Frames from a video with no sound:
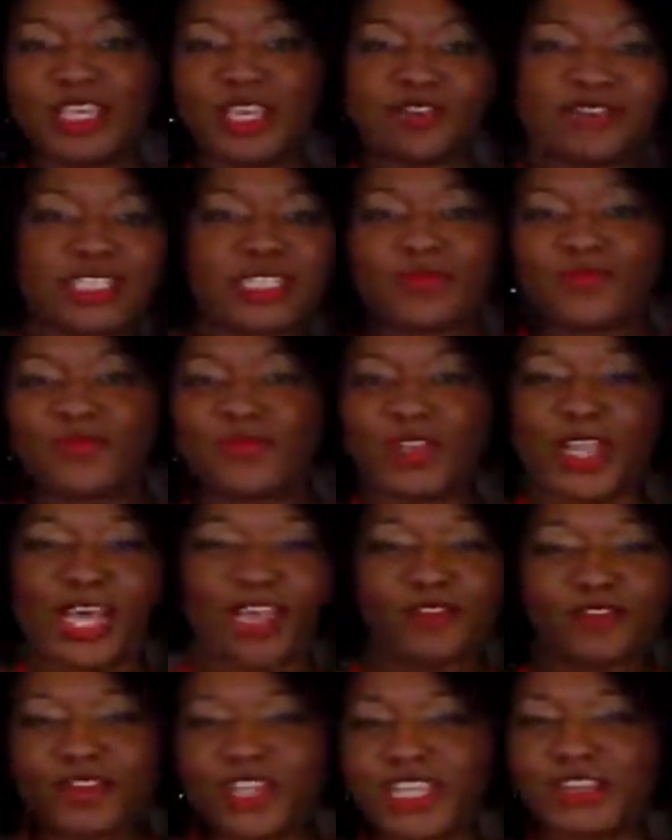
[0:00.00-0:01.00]
give it some
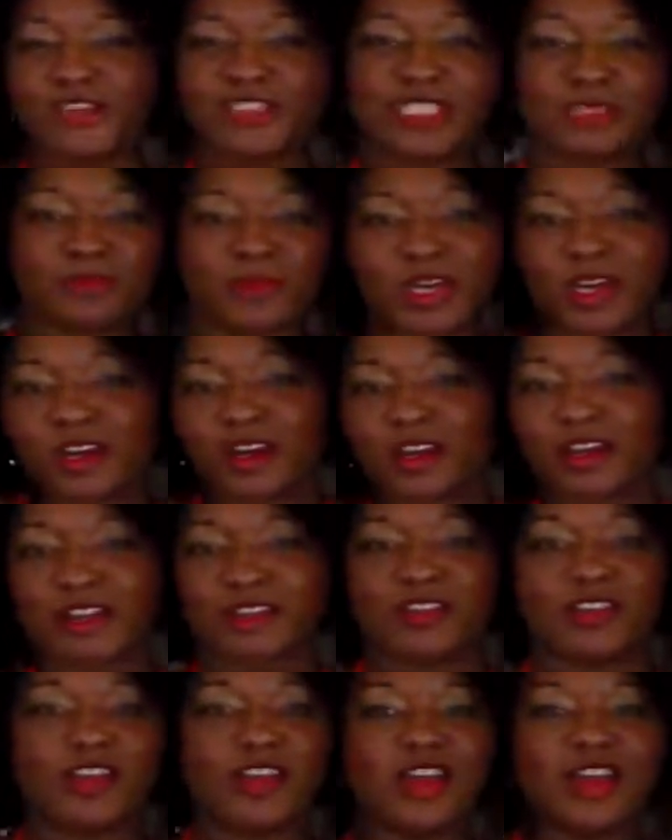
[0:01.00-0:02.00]
flavor, give it some
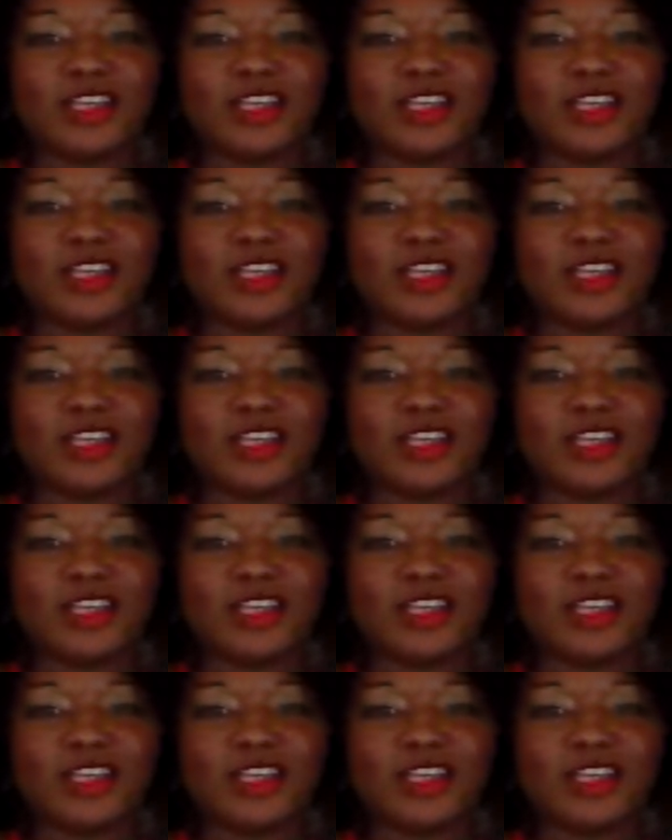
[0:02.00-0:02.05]
color.